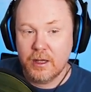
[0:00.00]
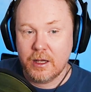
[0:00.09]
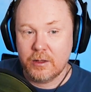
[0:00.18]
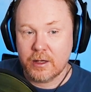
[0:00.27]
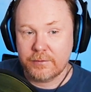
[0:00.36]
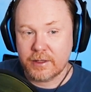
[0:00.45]
You
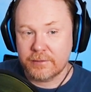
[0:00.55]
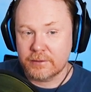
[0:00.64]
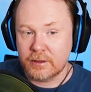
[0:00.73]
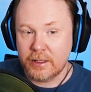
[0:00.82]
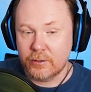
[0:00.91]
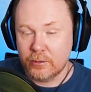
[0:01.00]
have to have a
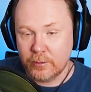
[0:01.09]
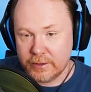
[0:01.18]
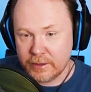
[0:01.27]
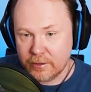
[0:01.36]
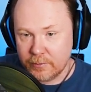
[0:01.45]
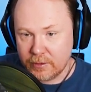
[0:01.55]
line all the way
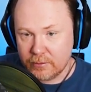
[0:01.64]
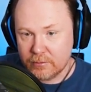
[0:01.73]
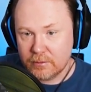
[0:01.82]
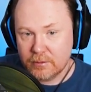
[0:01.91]
down the middle.